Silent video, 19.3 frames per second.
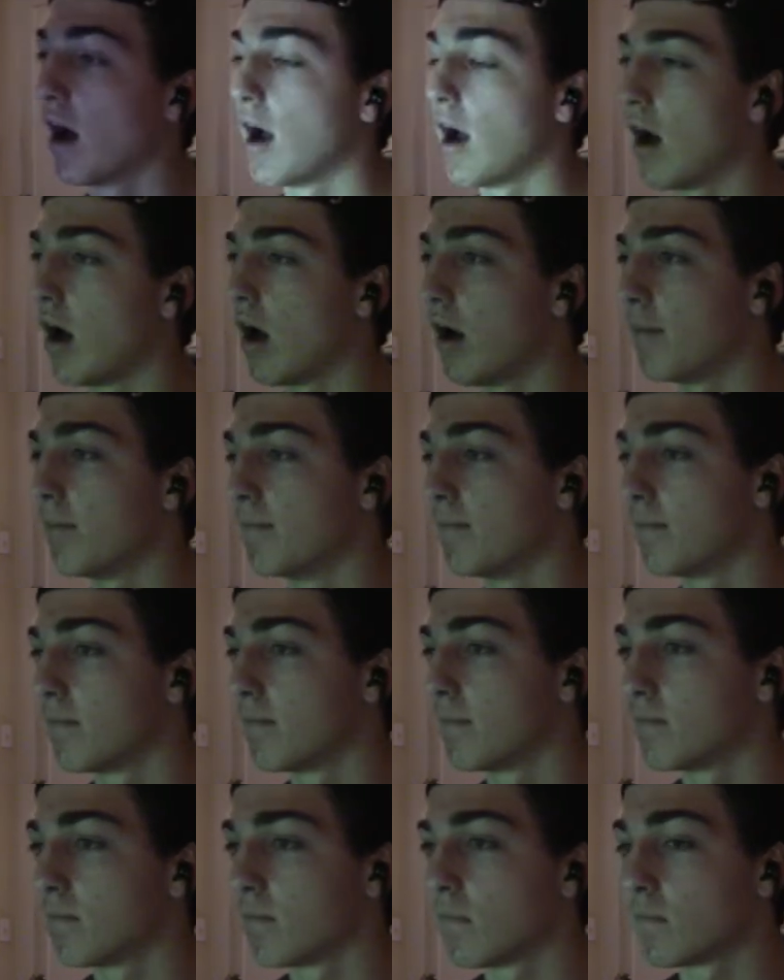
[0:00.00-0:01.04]

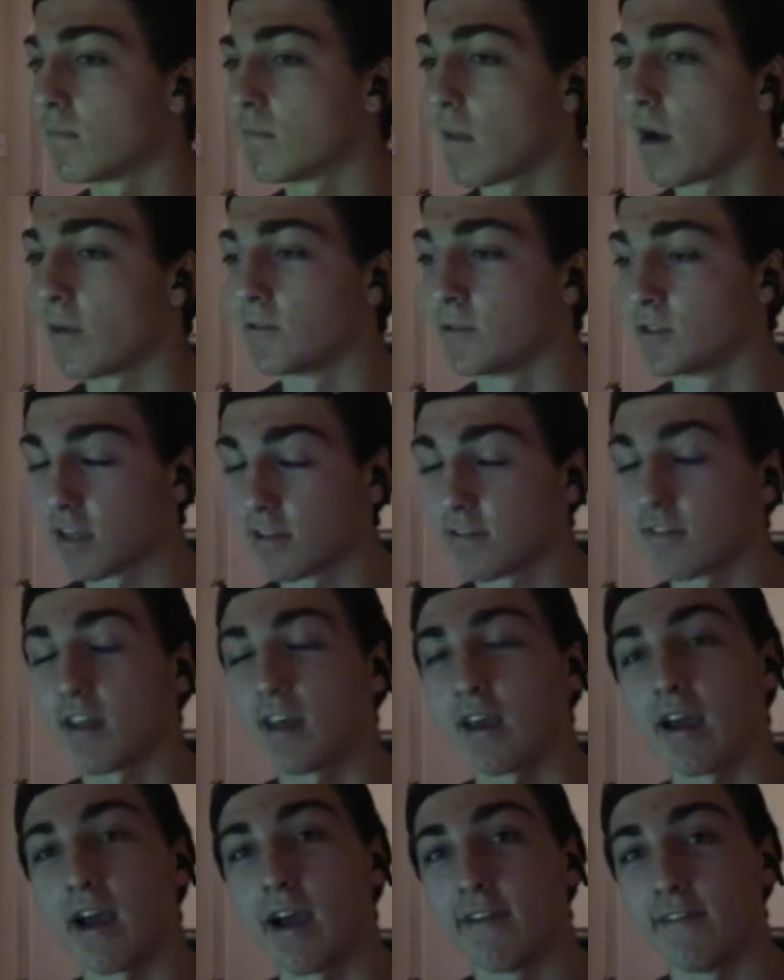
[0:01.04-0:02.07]
I was just
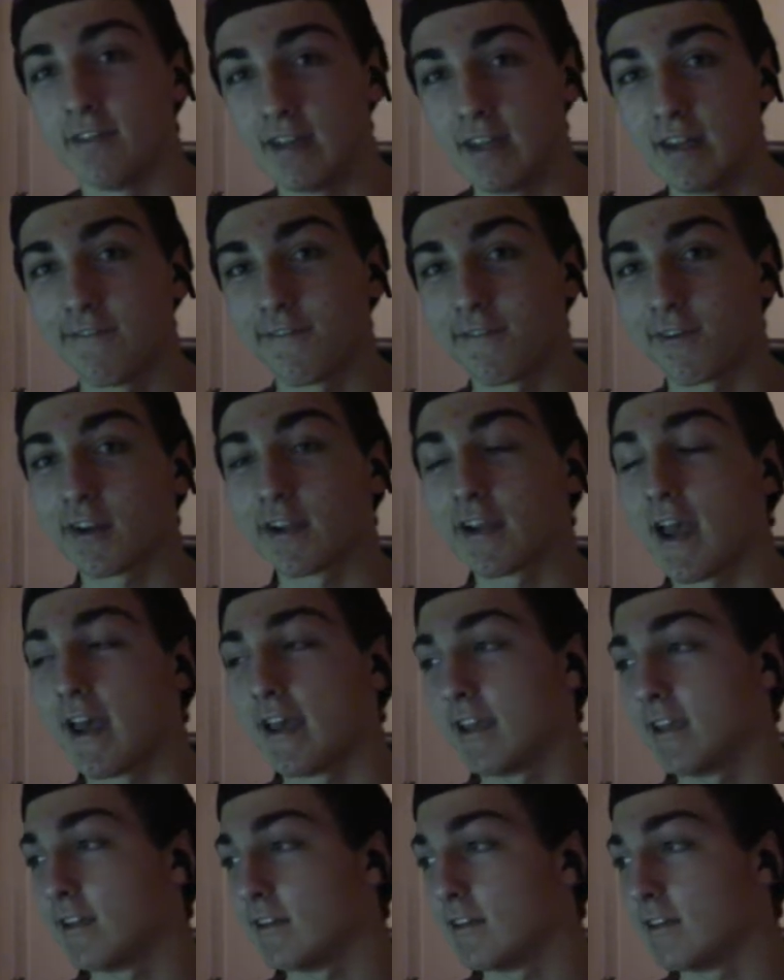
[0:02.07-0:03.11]
thinking I did
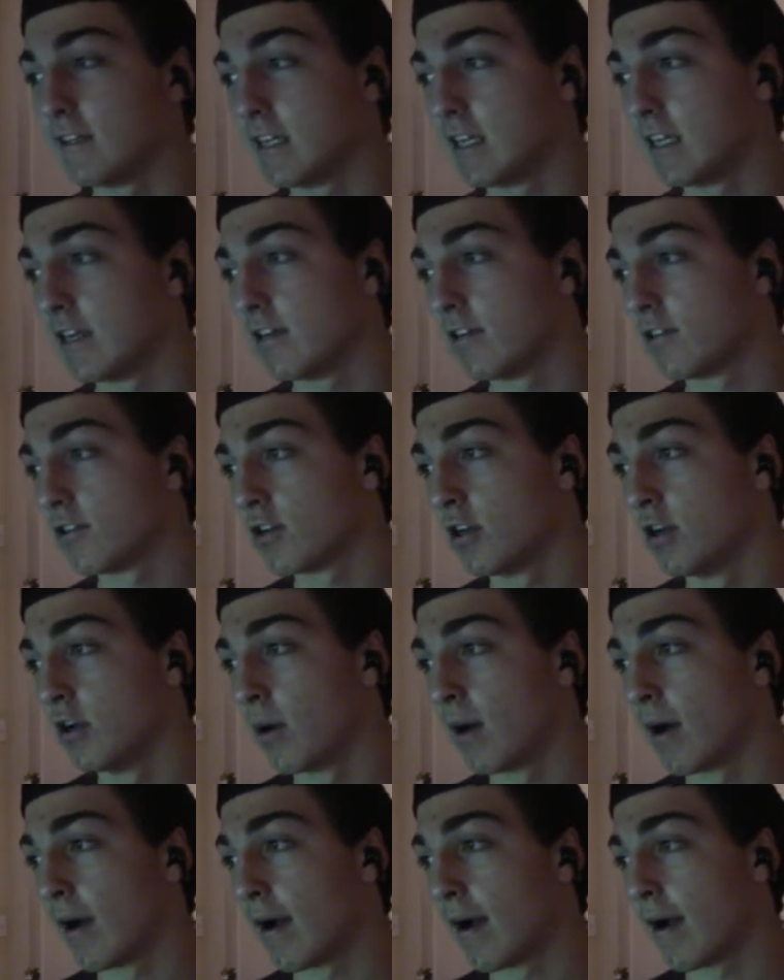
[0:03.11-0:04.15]
forget indeed
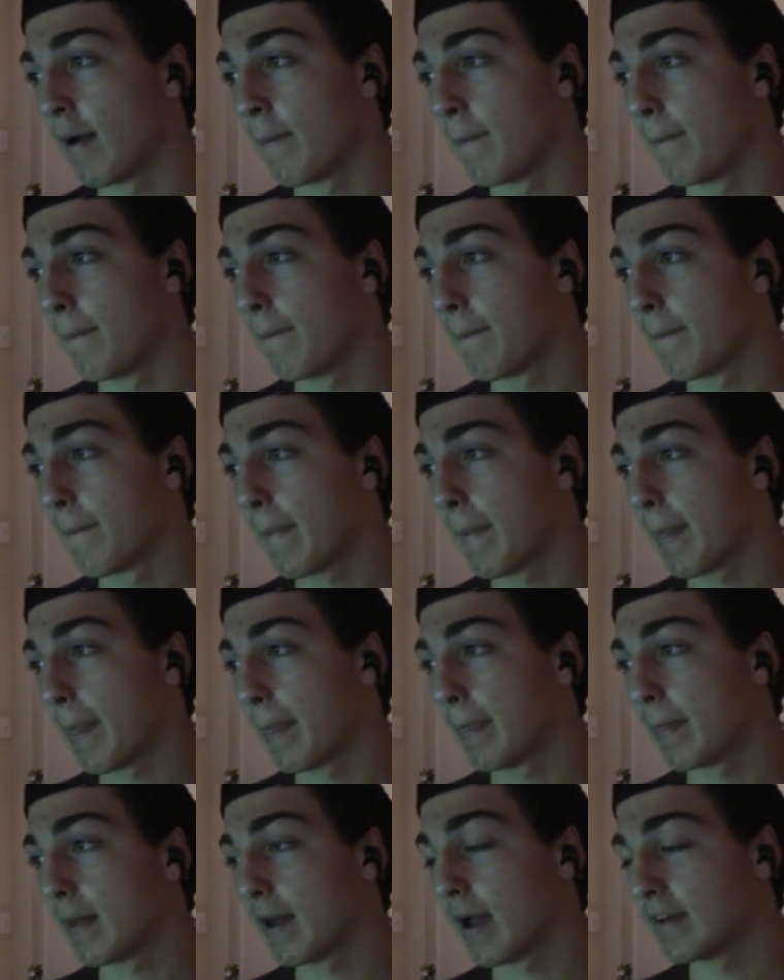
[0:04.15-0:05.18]
to put
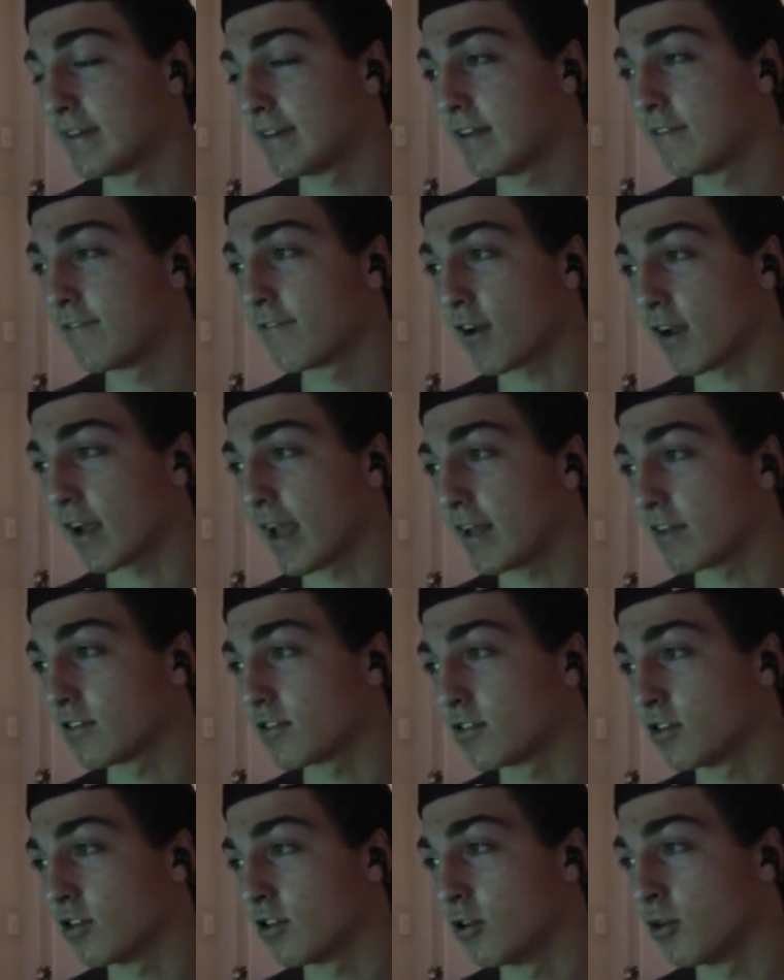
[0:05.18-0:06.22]

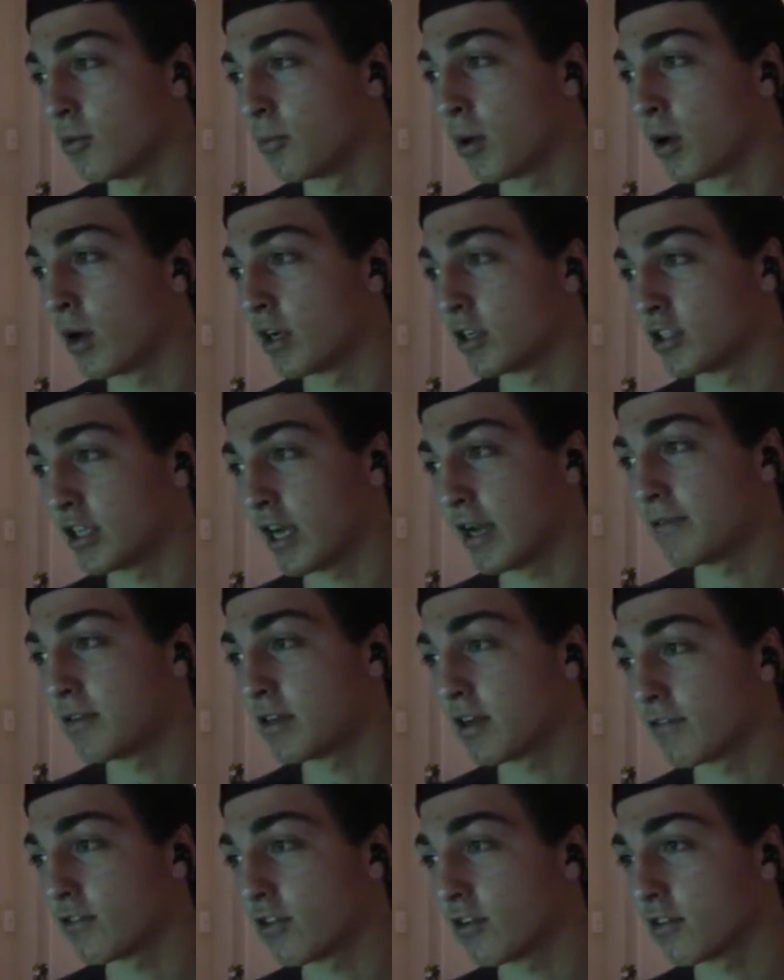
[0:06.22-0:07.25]
a
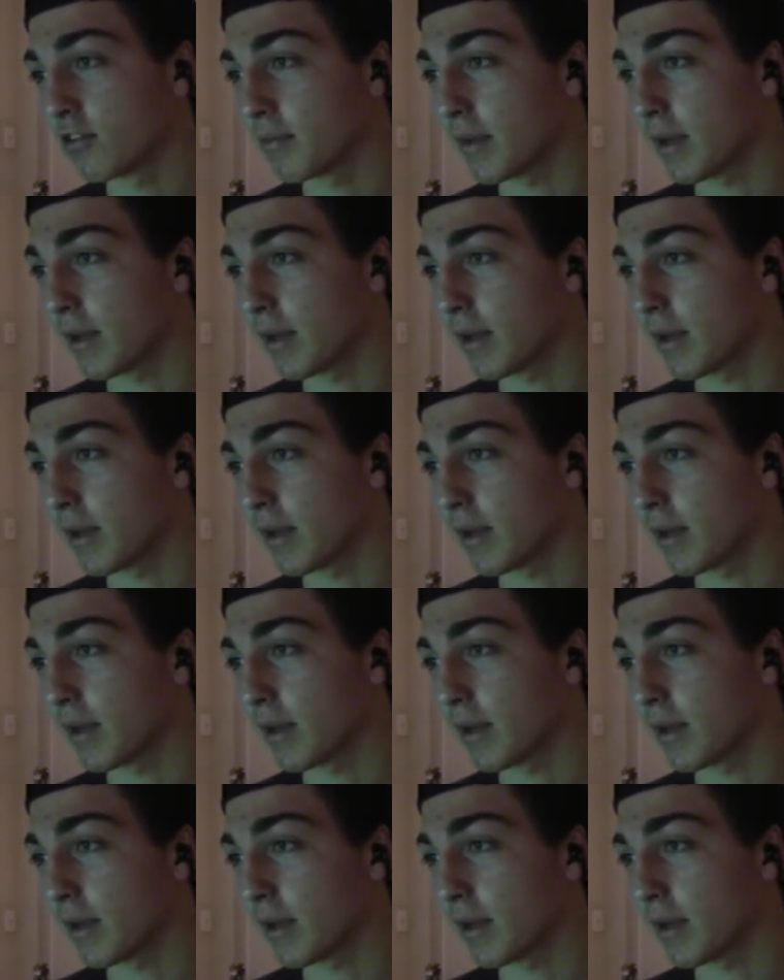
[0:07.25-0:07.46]
shapeshifters in my